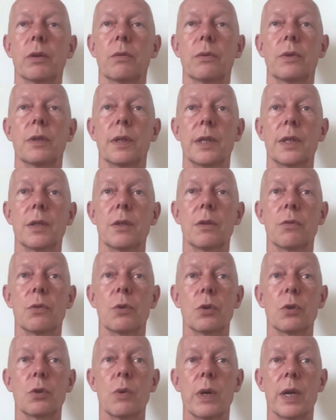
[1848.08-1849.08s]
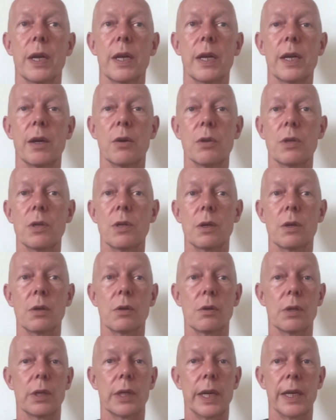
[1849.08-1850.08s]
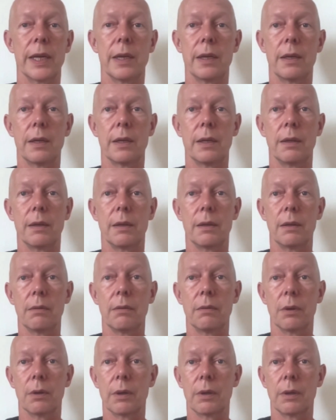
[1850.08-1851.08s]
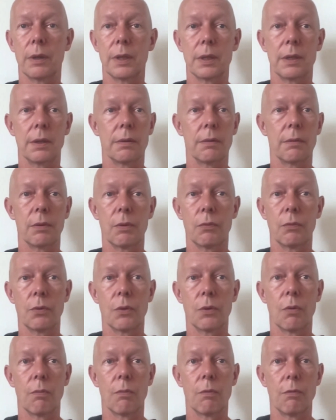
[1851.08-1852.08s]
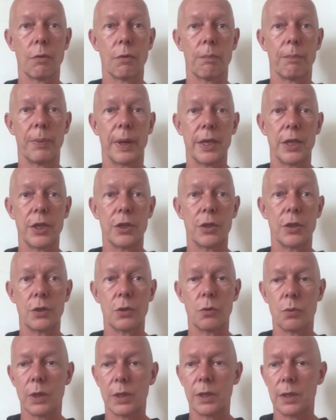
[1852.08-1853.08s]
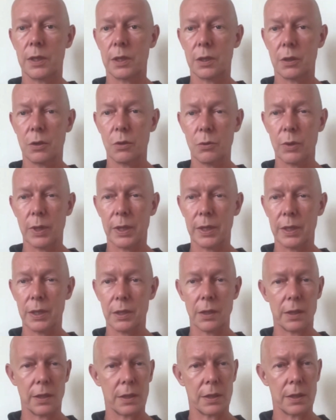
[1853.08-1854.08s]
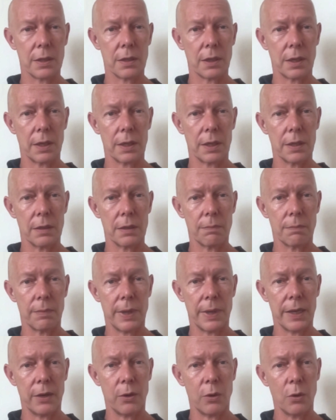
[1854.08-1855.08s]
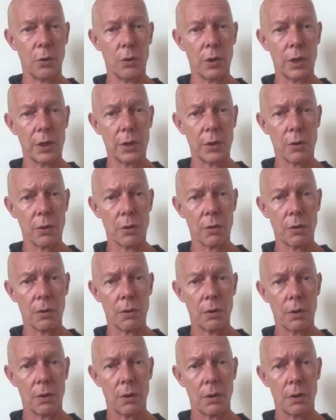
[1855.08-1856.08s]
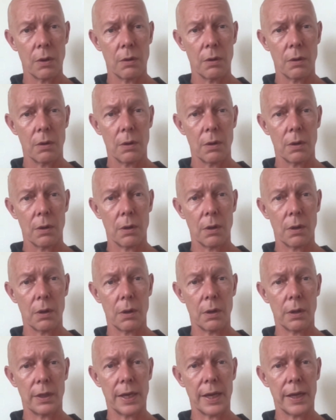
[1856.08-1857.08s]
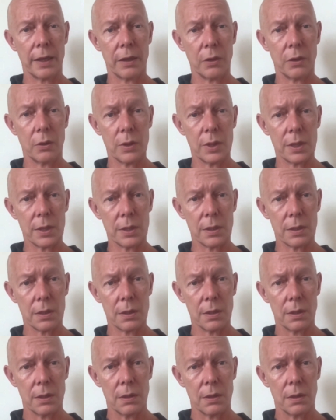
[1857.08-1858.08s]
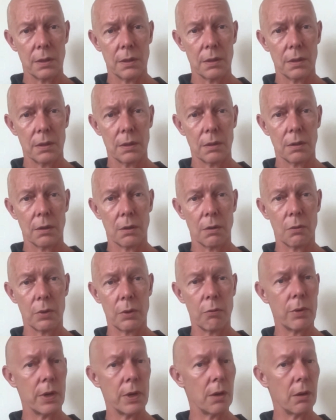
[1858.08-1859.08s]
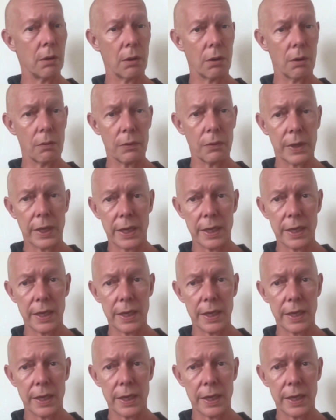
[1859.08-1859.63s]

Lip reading: of the things, of course, where I also, again, for patients, what it's doing is making earlier diagnosis. So we read a lot of